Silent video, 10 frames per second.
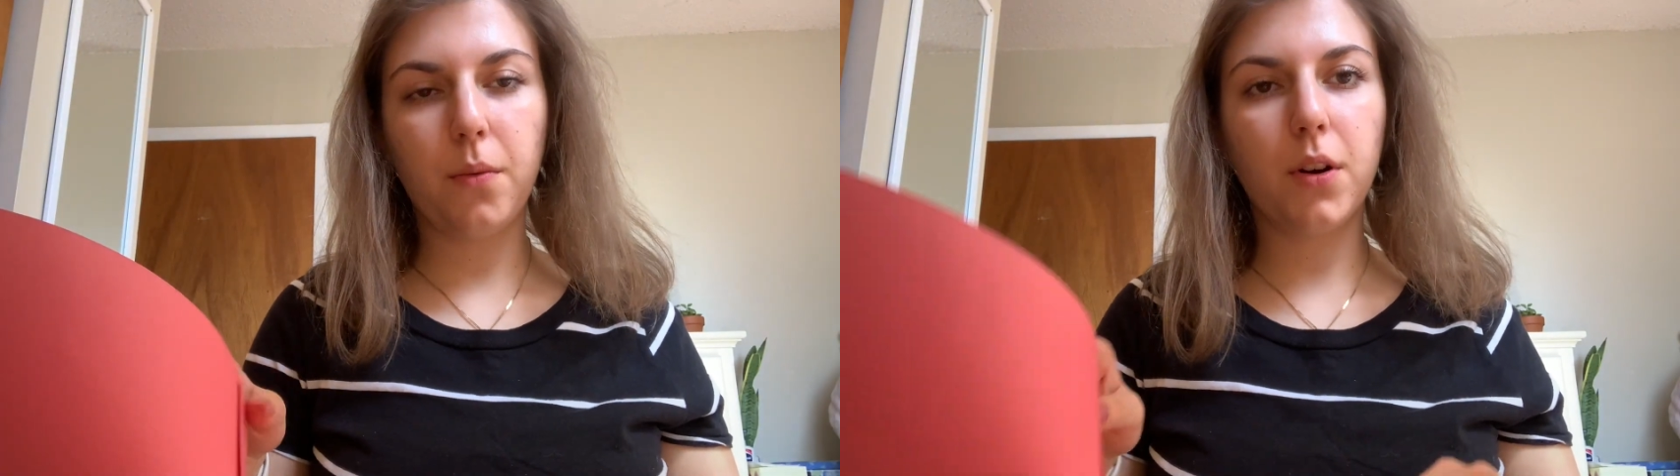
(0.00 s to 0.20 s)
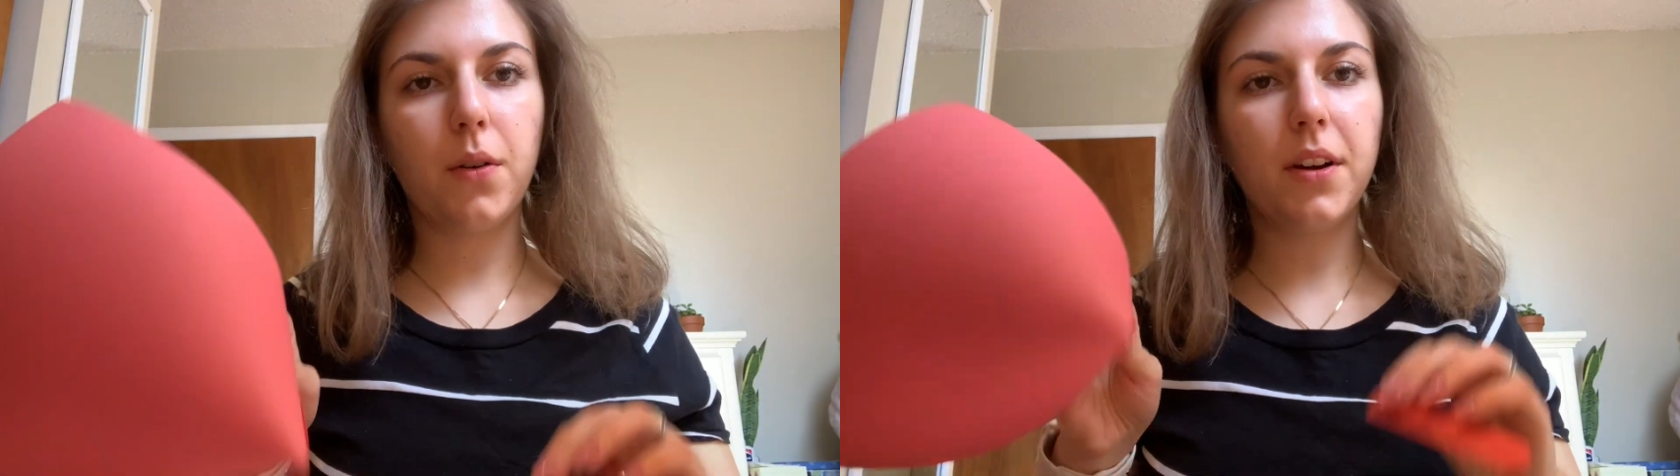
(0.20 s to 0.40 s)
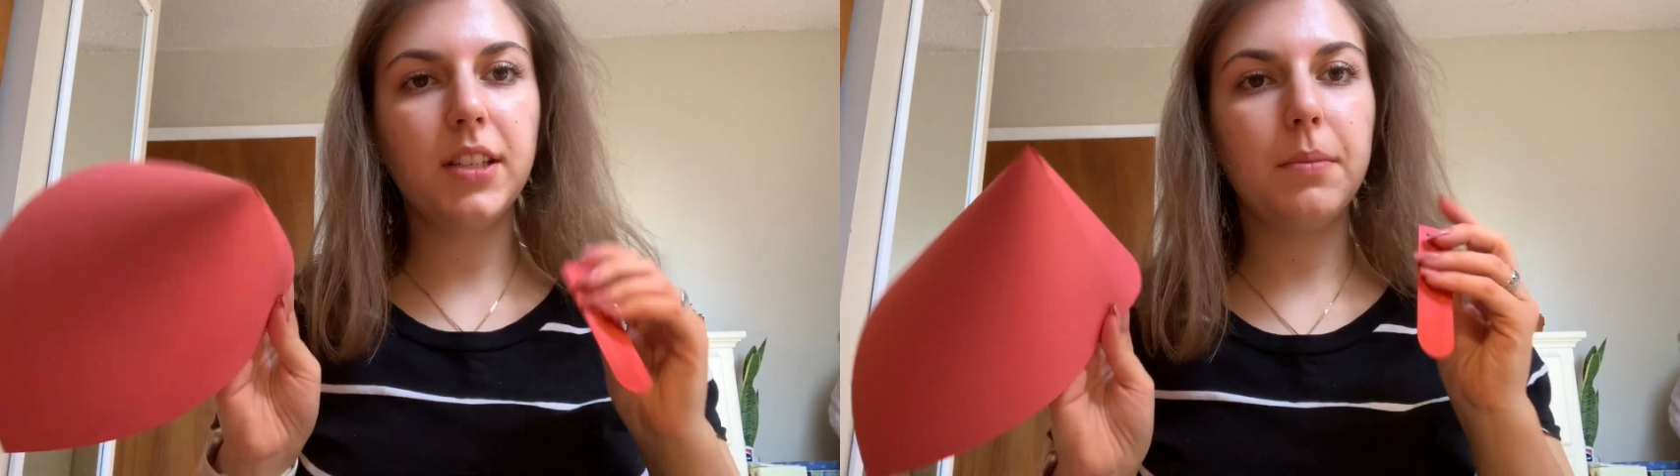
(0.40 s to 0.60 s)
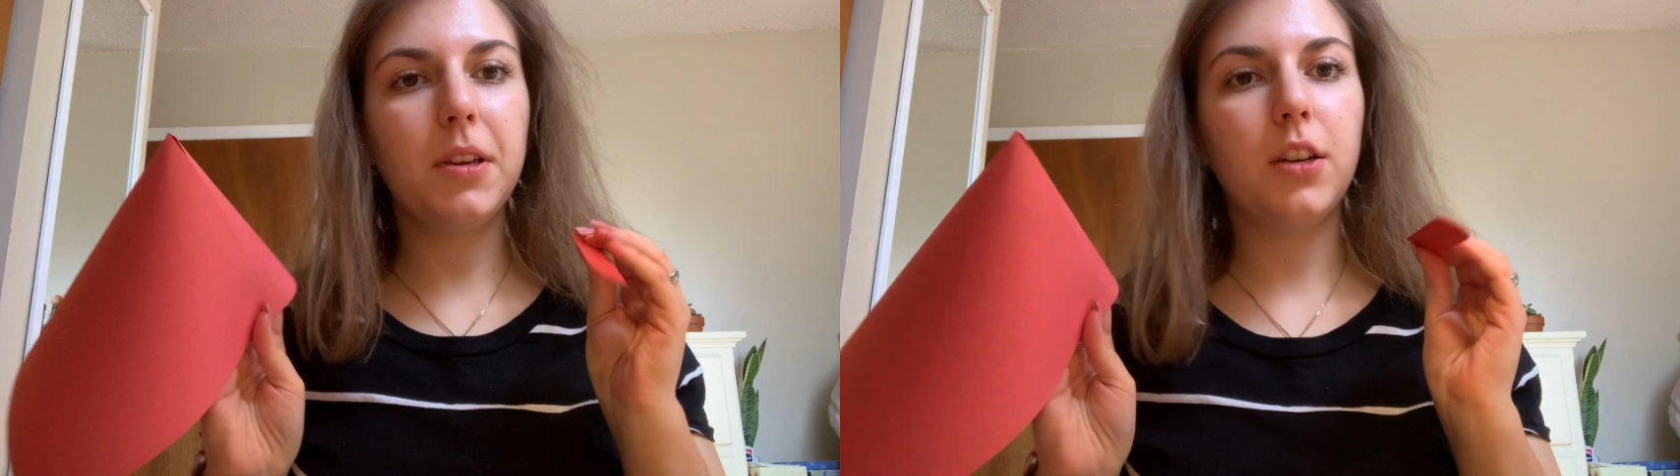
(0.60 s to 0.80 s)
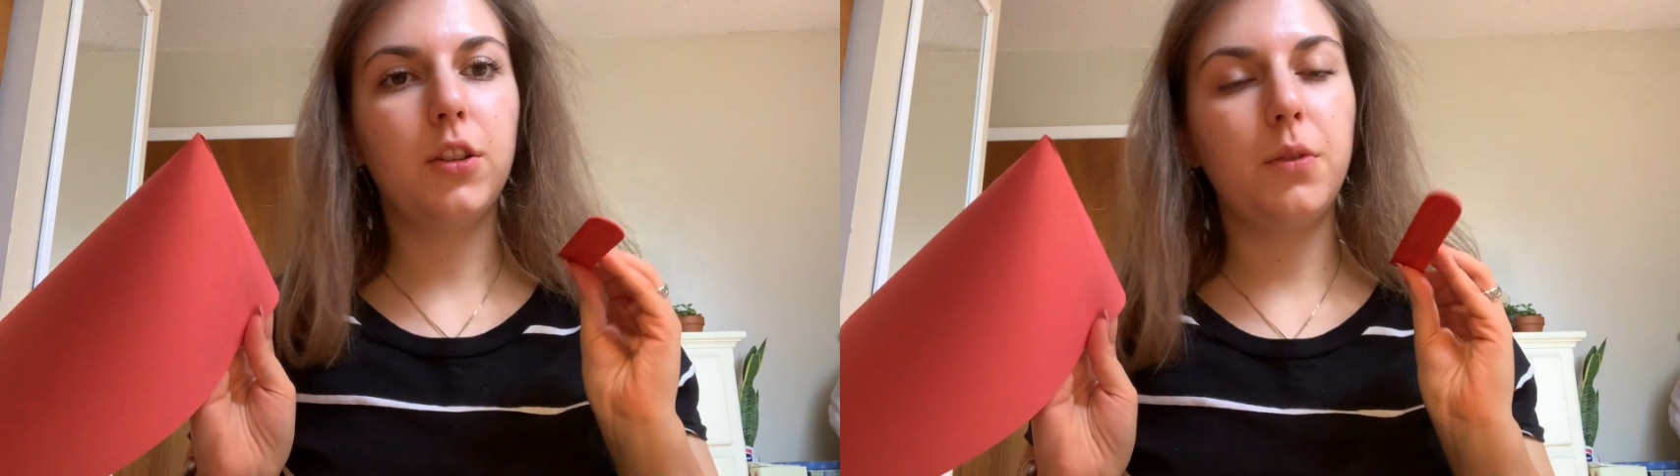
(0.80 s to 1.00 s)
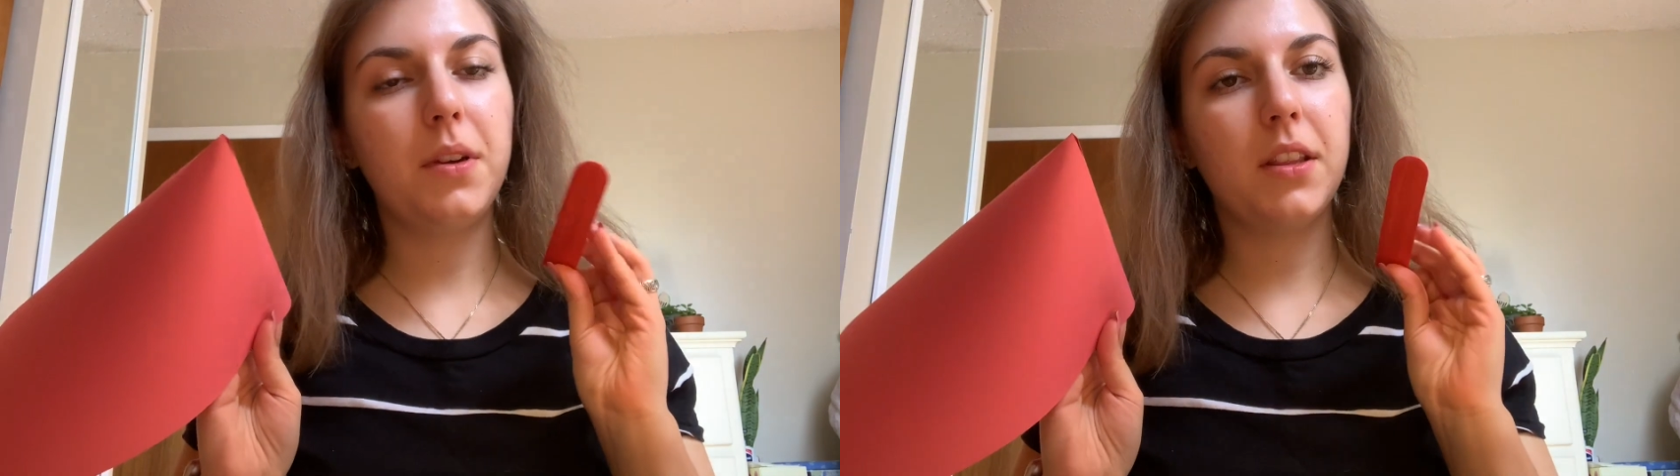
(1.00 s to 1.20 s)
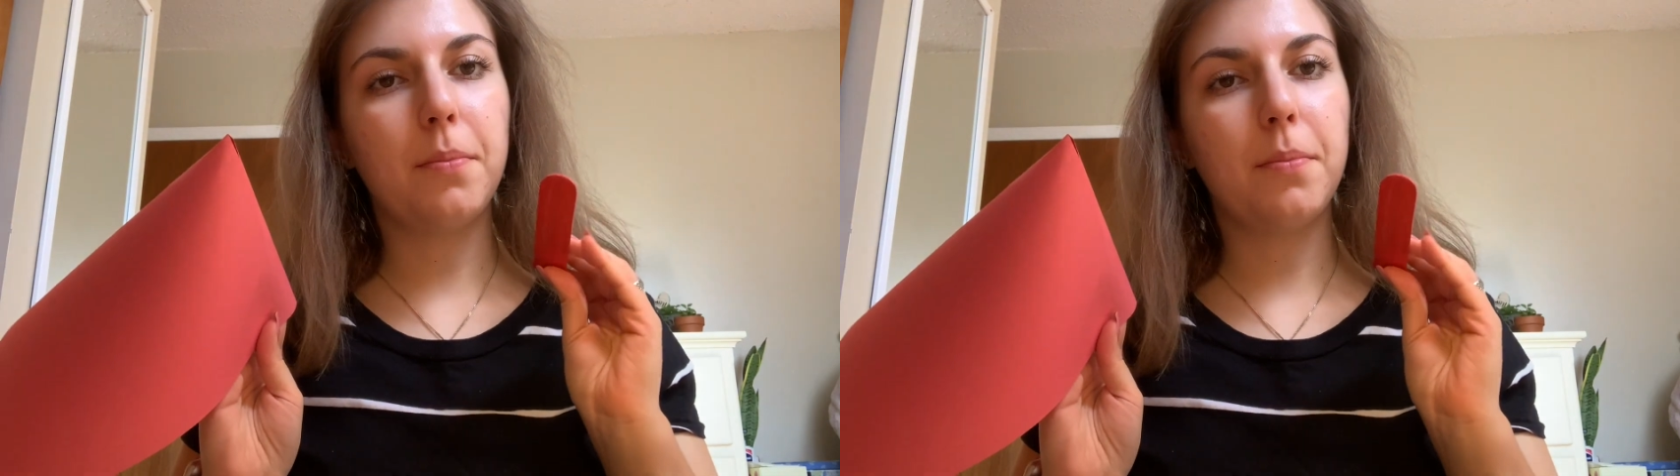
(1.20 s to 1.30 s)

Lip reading: we're going to be gluing the